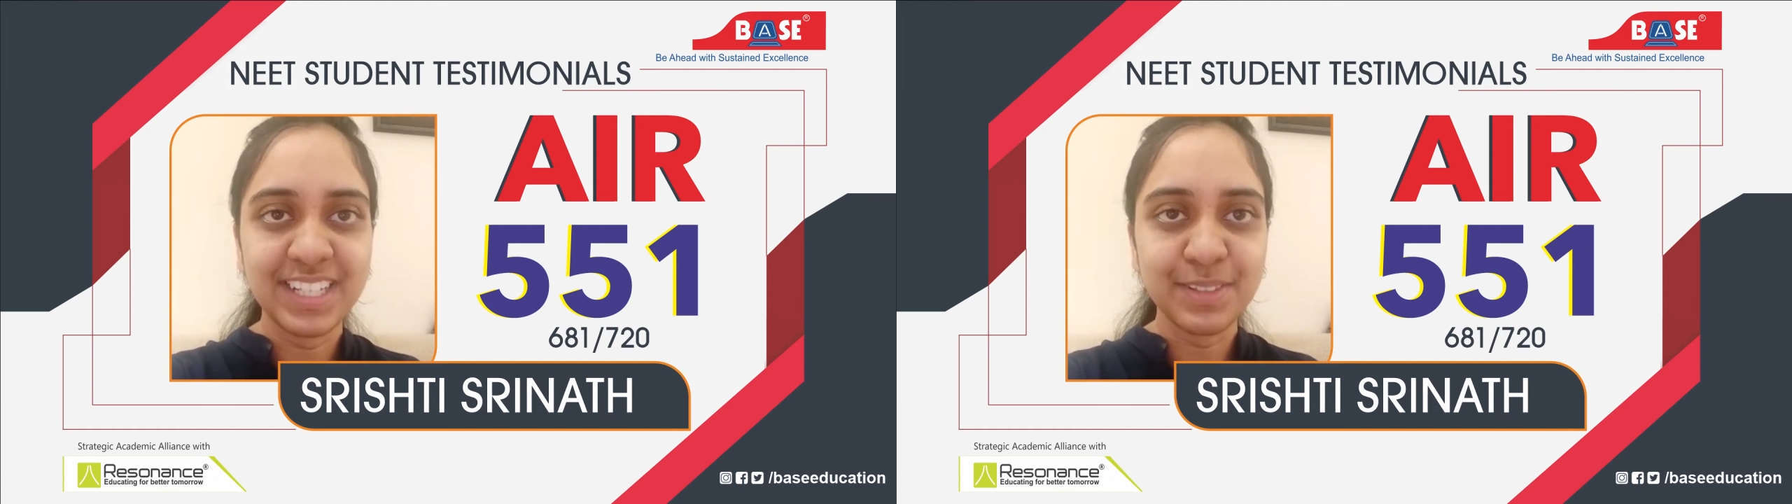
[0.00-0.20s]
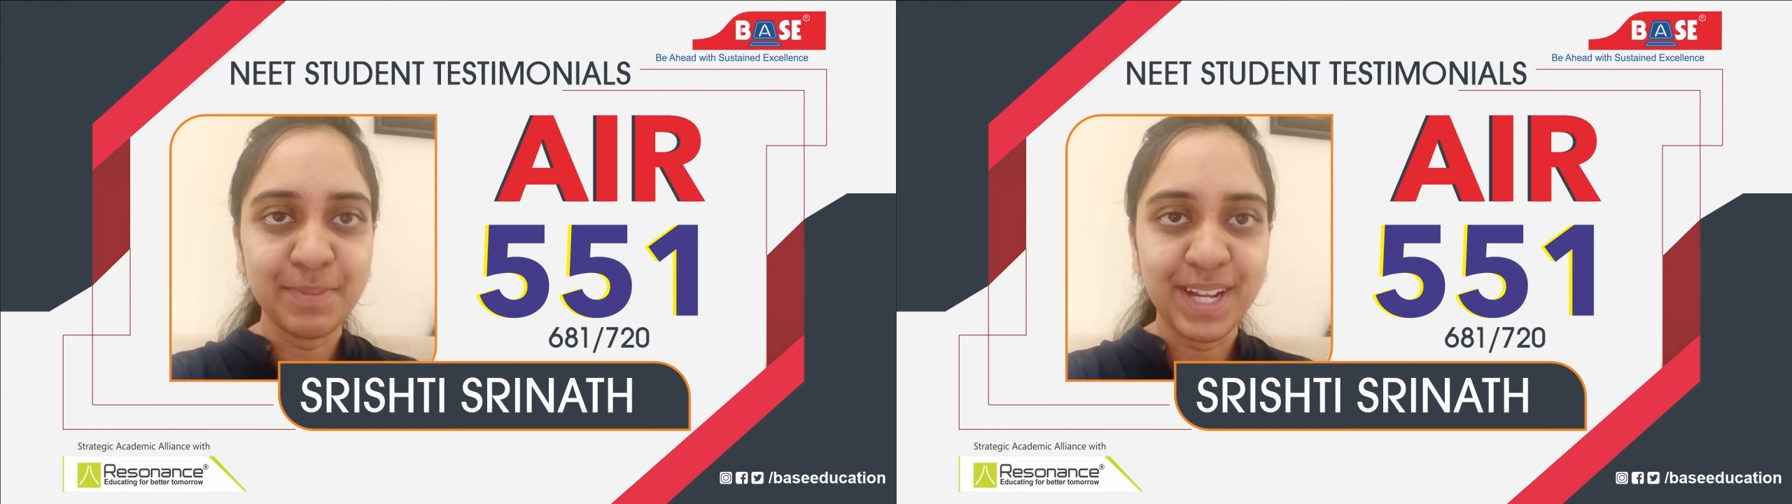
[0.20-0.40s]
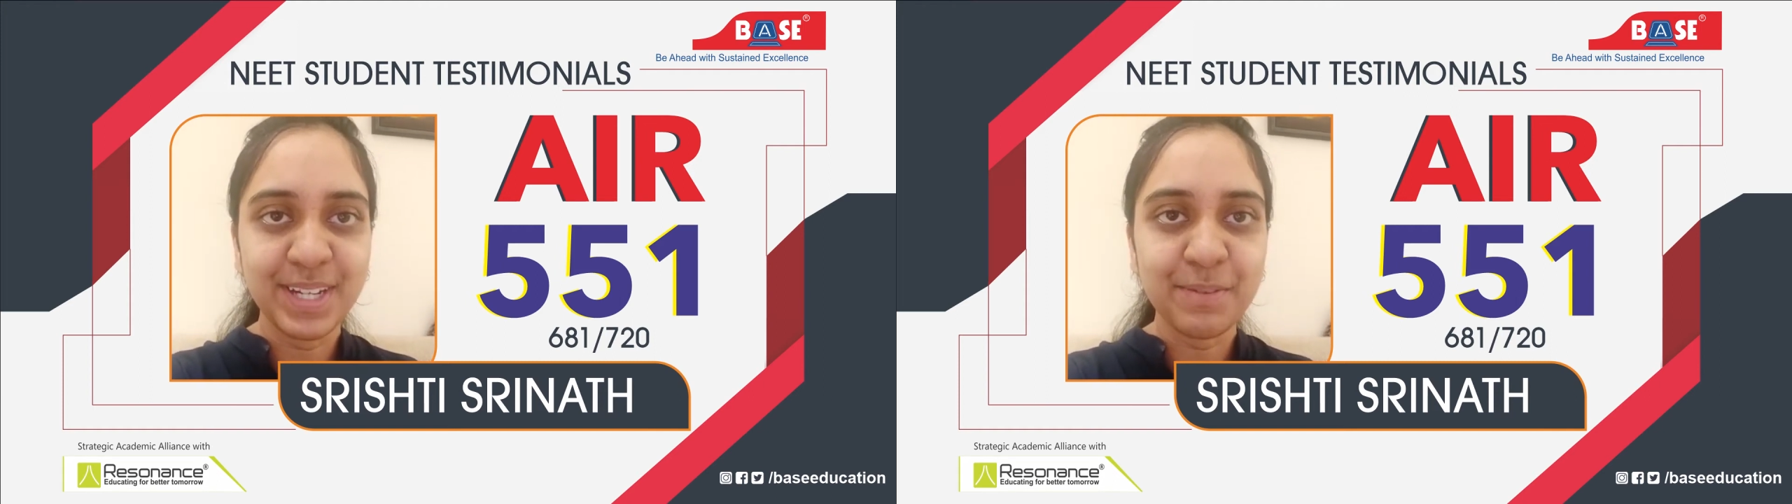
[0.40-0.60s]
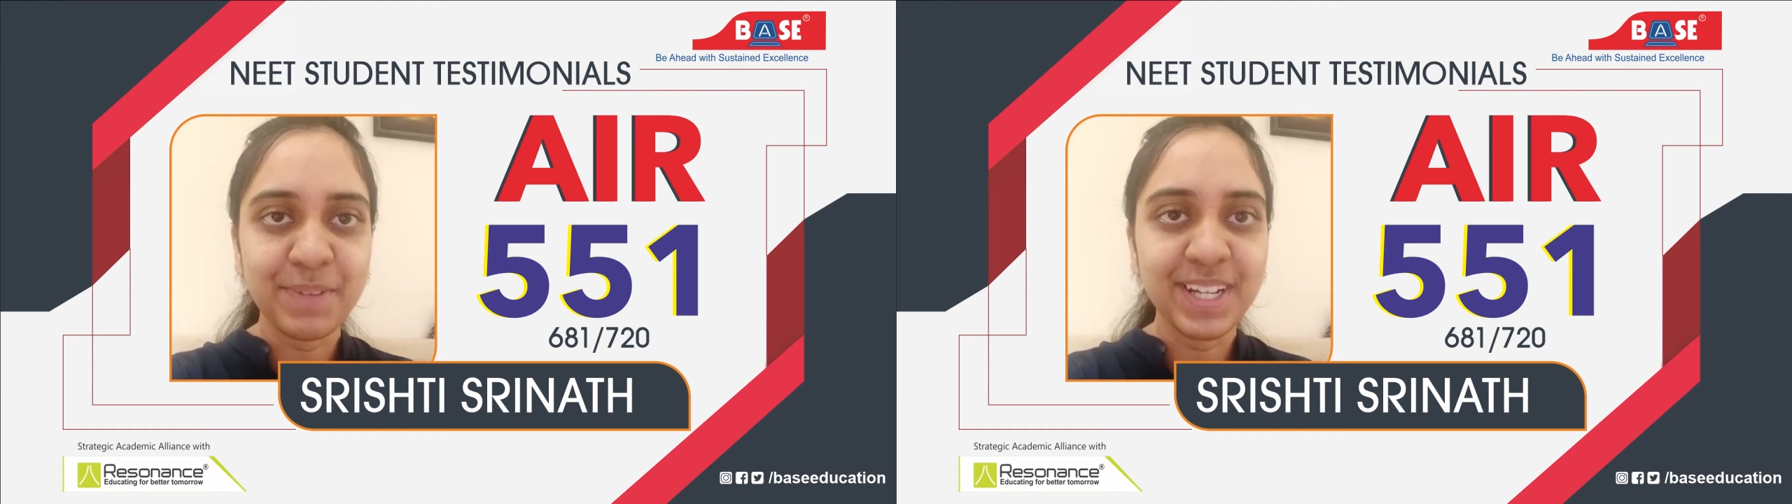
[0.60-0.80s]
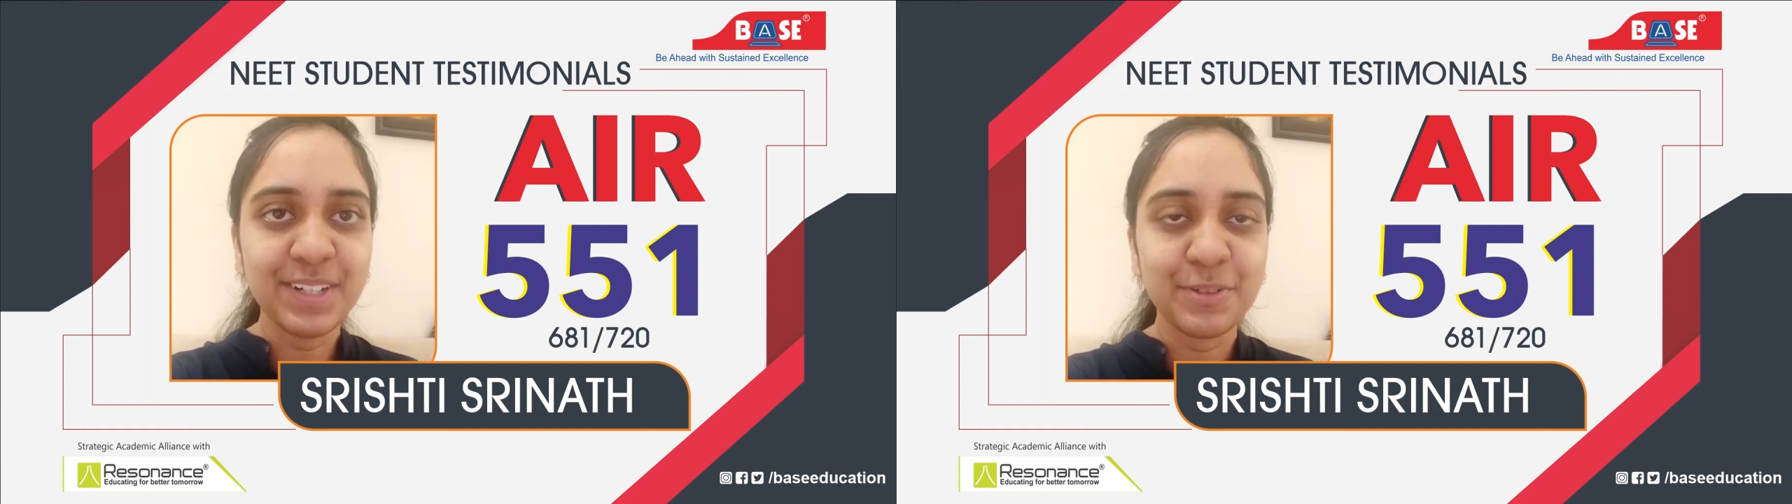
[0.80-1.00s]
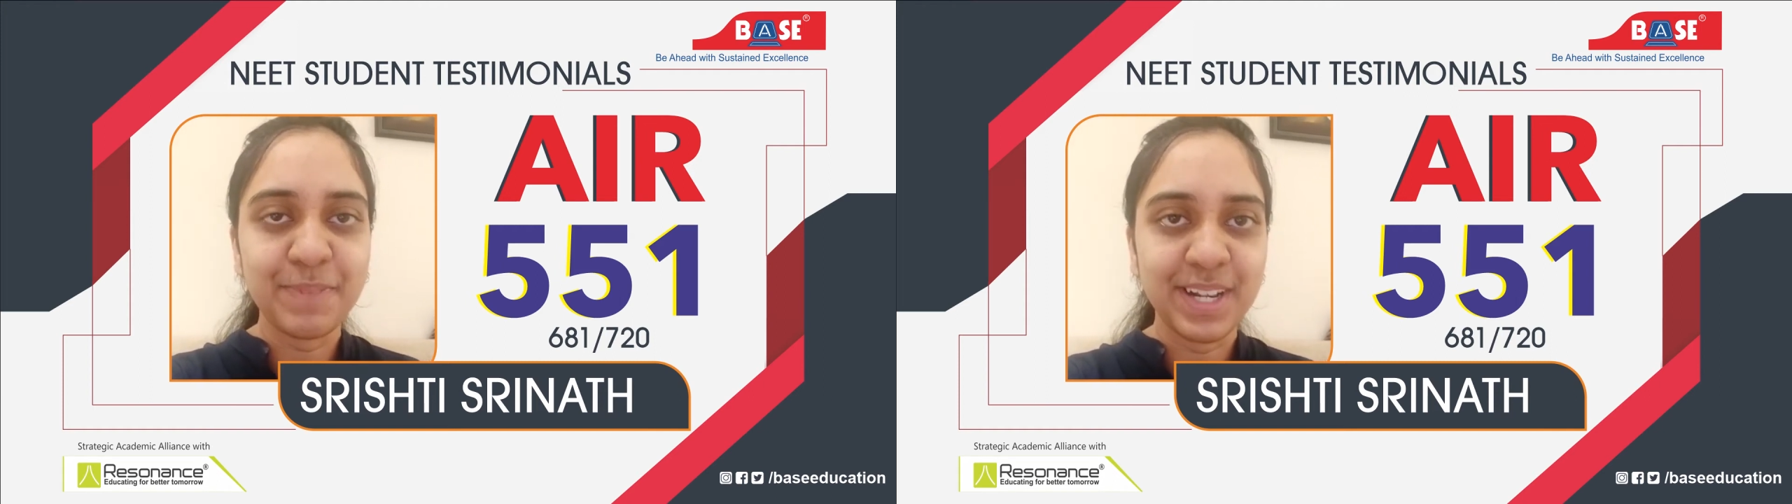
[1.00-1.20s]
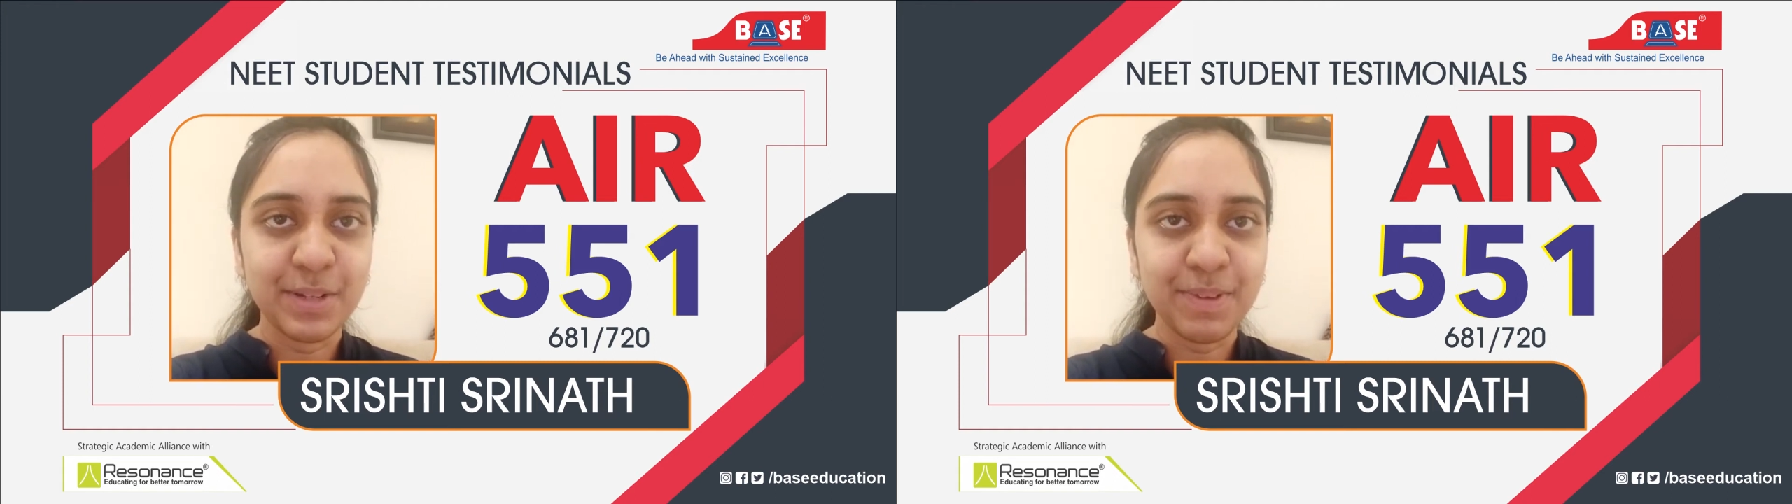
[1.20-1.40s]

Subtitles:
inspired me to better